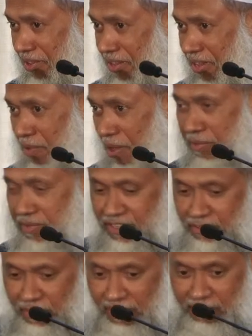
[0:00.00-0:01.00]
Imam of the
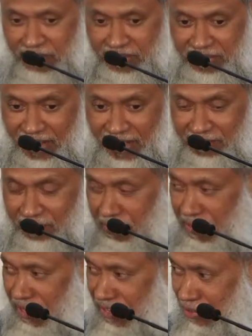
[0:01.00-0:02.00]
small masjid has
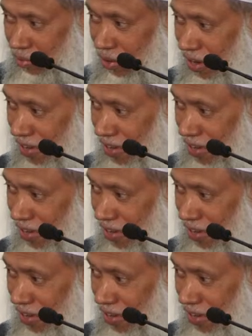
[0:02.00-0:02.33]
maybe a smaller